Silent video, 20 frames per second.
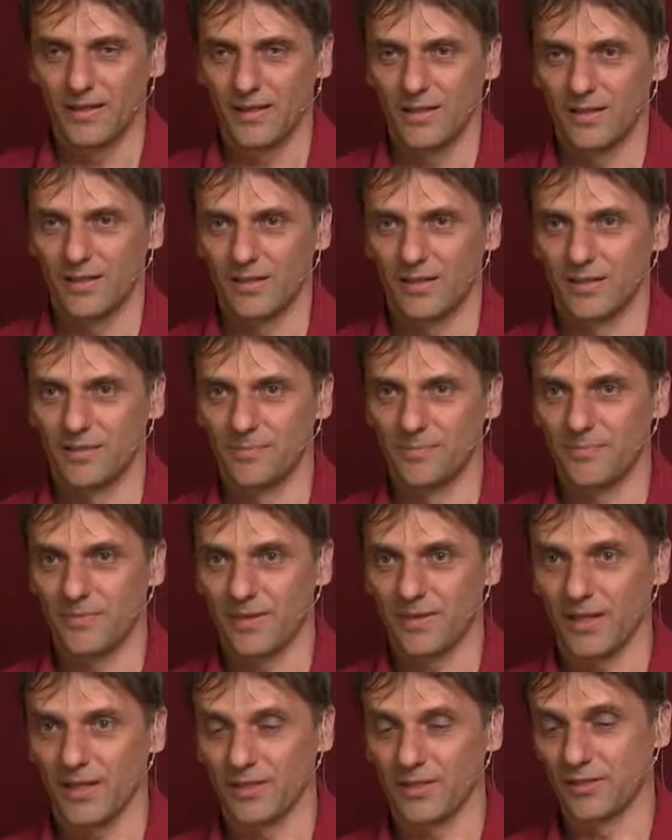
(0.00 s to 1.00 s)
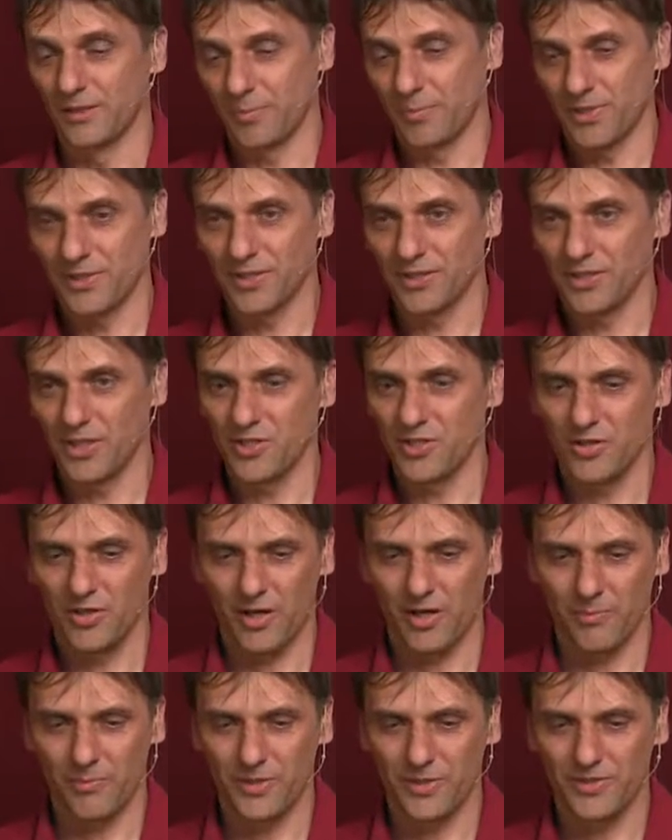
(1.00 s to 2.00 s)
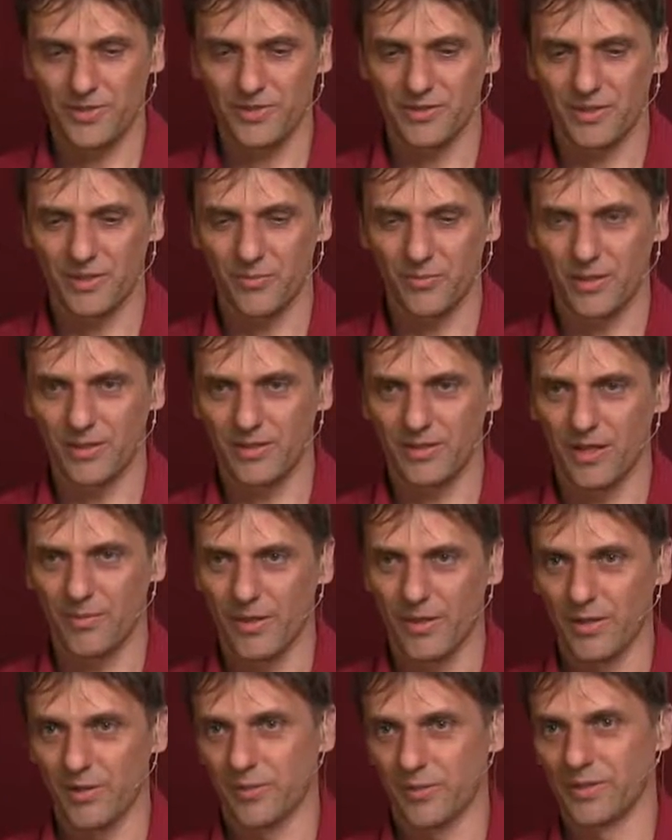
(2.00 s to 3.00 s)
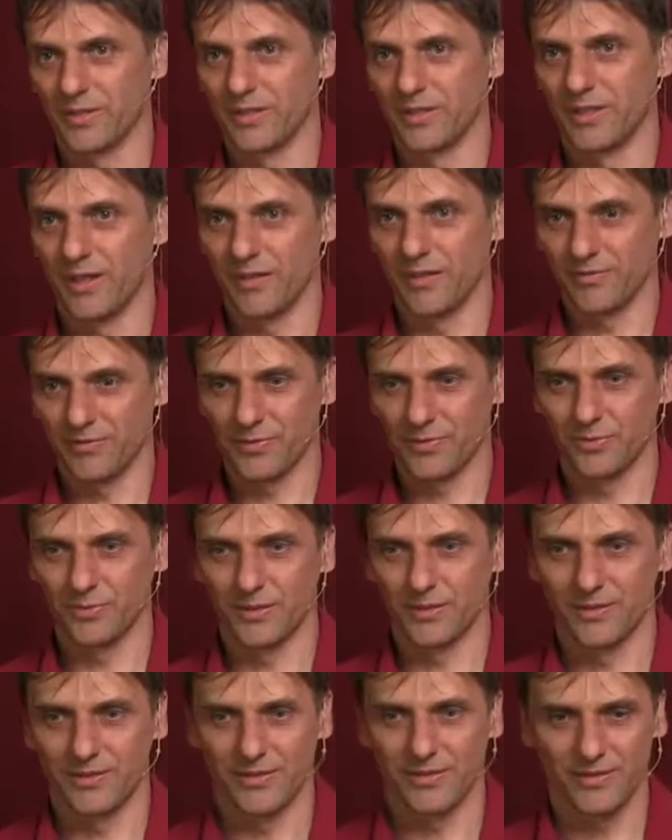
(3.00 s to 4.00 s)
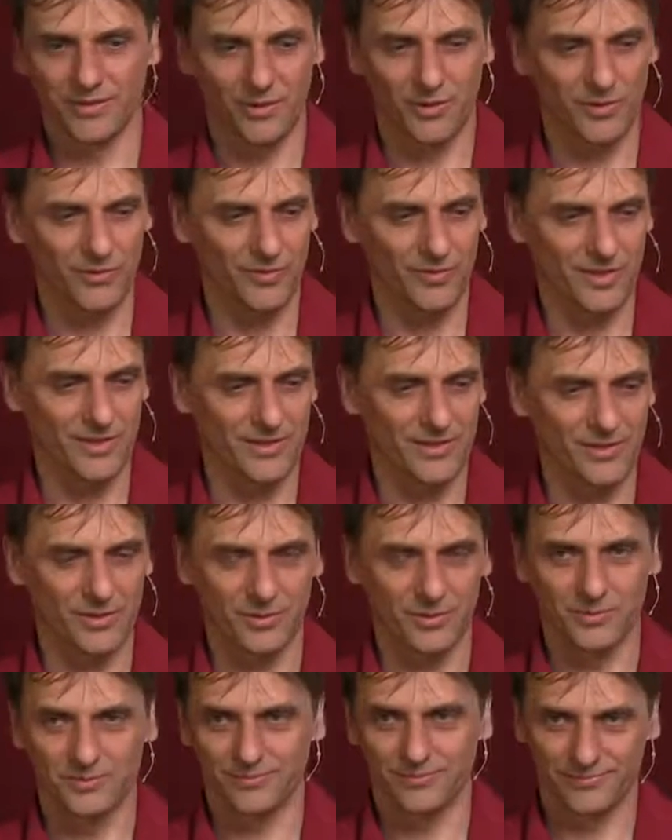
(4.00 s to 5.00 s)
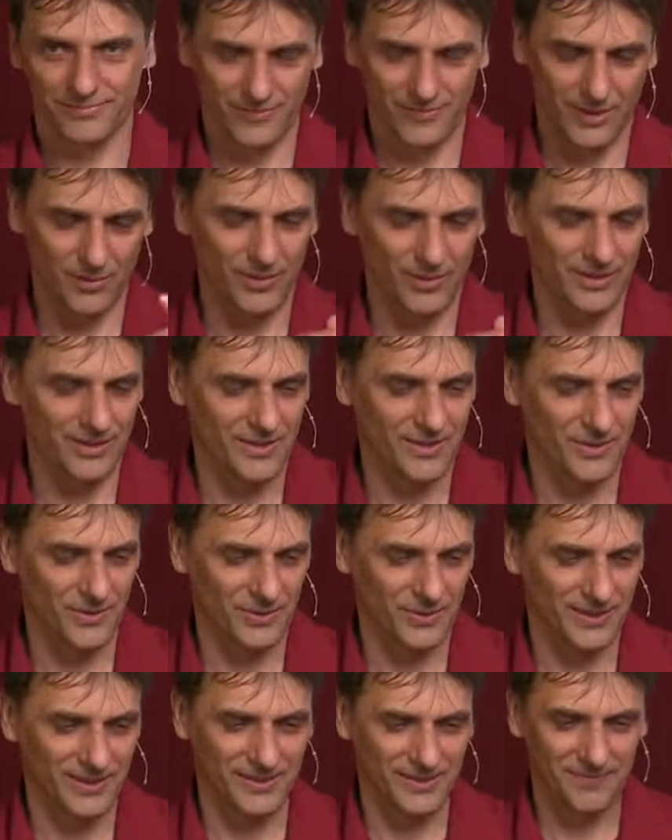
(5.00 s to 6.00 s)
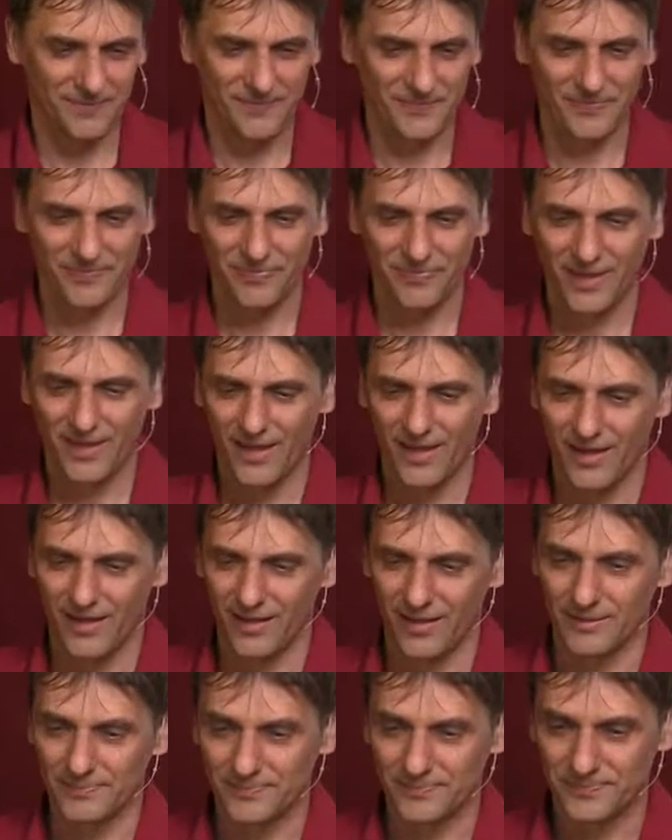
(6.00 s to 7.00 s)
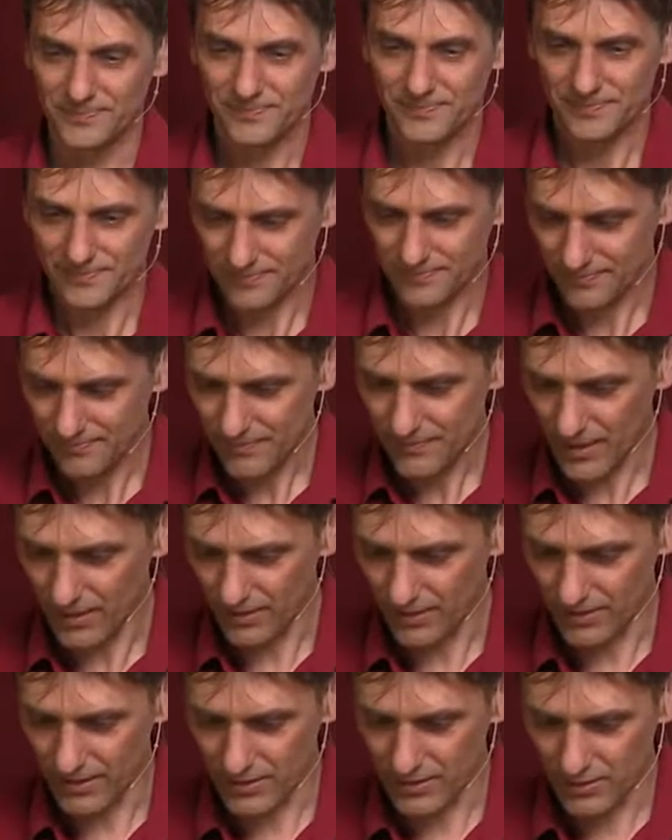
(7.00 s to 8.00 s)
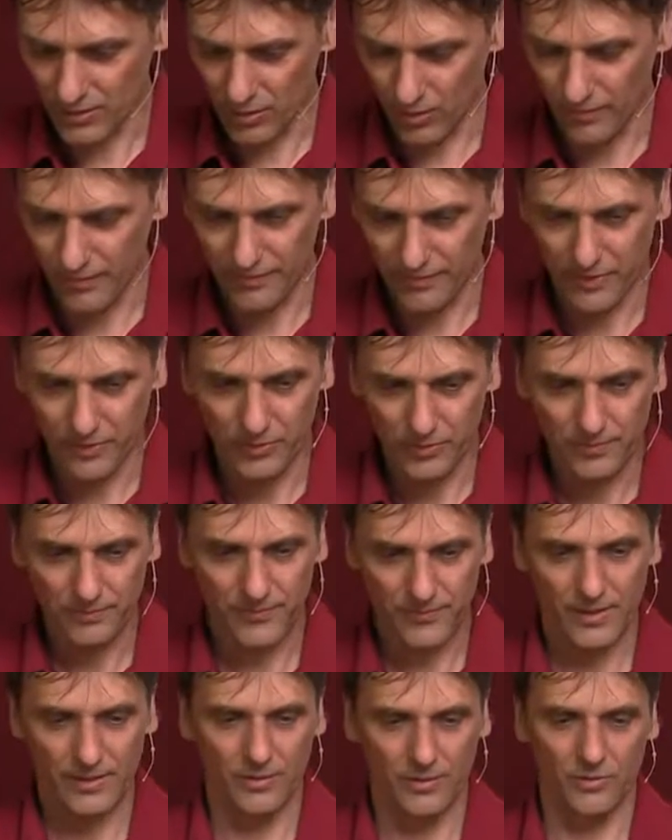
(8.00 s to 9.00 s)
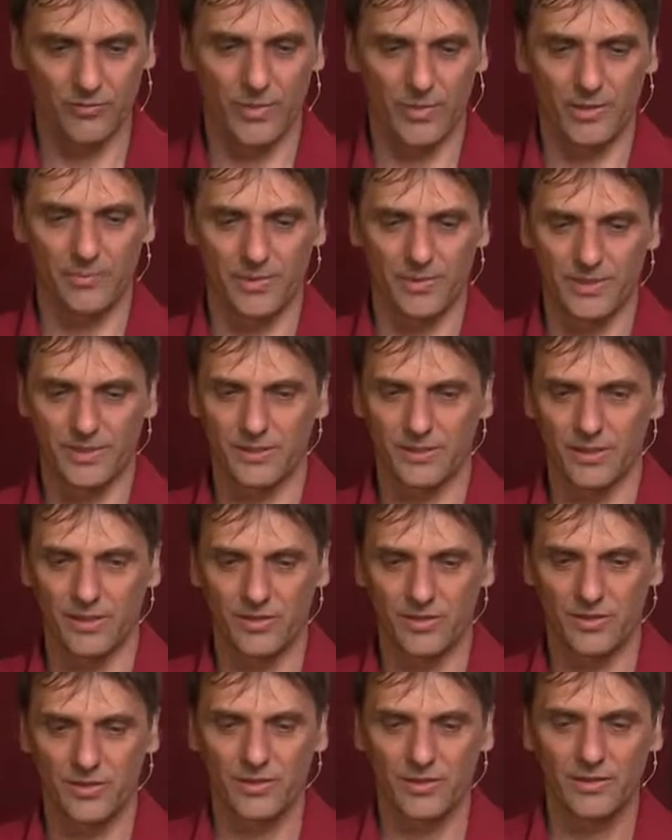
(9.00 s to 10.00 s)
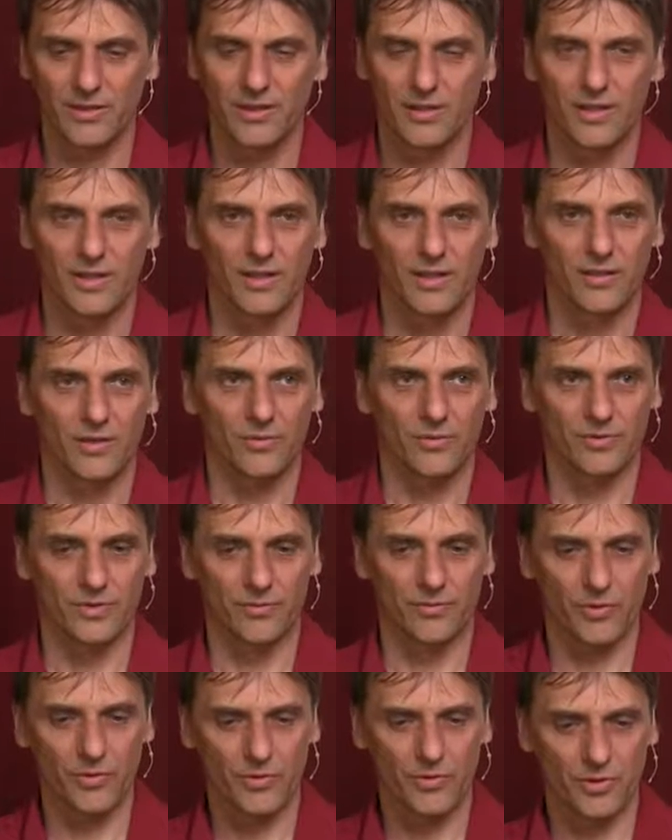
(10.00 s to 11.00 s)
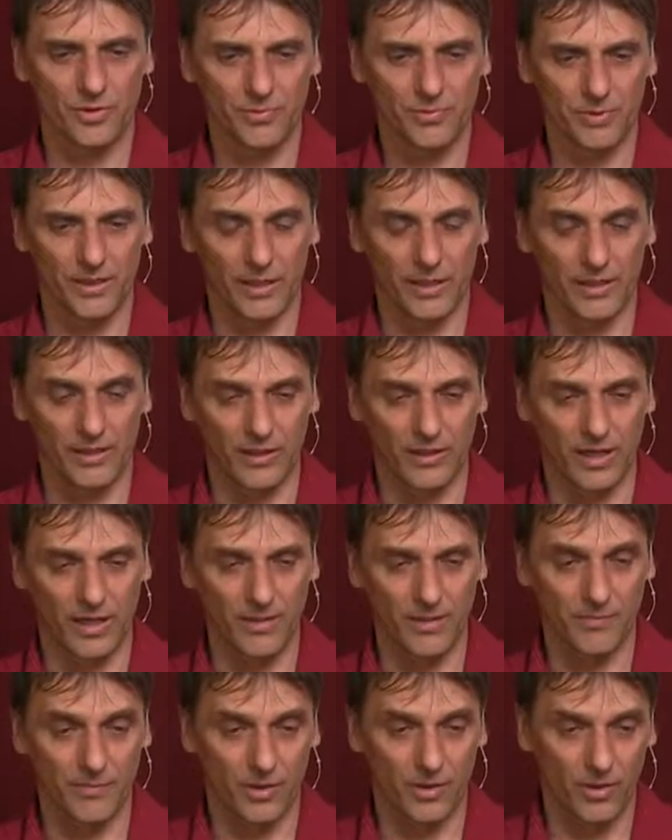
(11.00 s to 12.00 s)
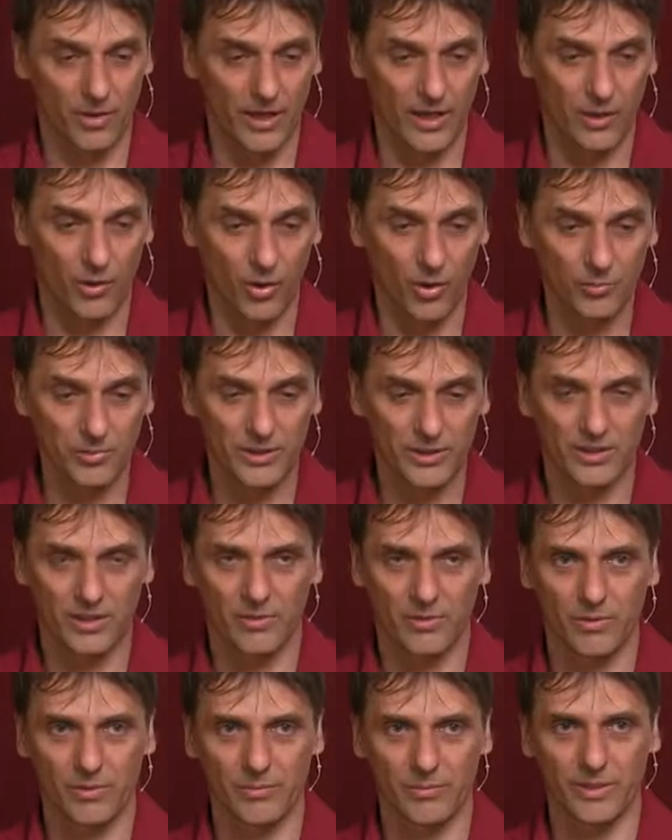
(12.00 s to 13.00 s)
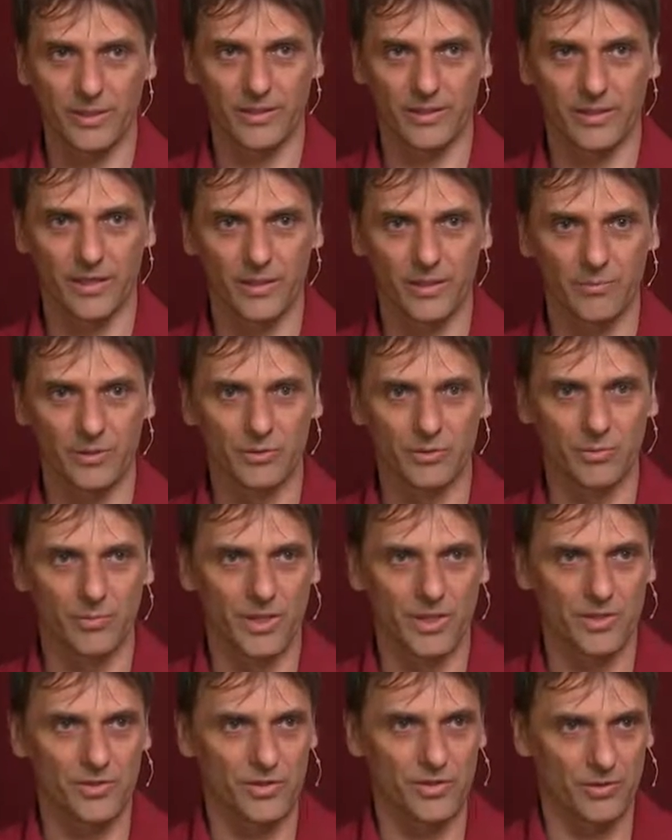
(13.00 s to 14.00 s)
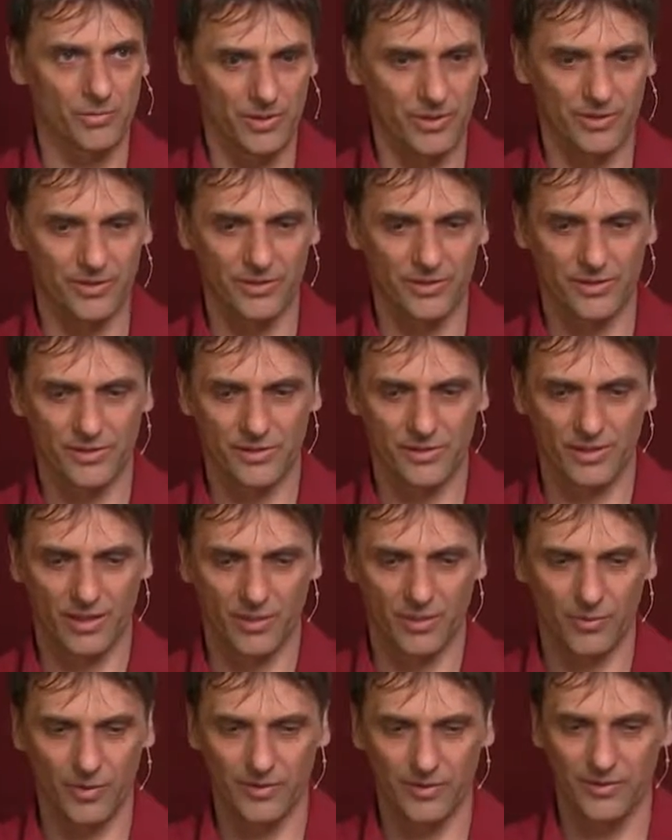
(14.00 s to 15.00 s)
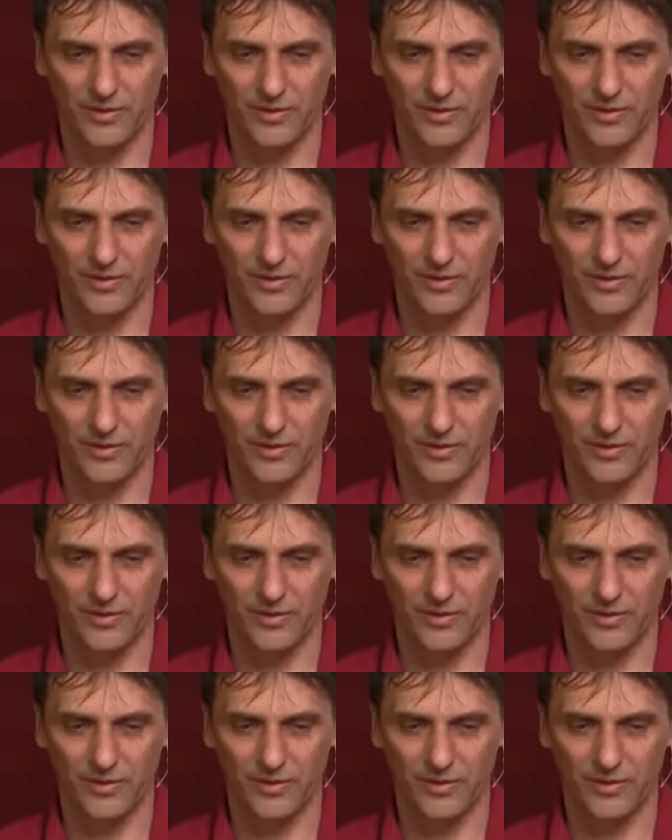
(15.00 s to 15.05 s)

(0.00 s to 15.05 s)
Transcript: Um, and the presentation I'm presenting right now, I already gave to that conference, so you already saw it. Um, that's the overview of my presentation of the workshop, and I'm I hope that I will be able to manage it within this hour,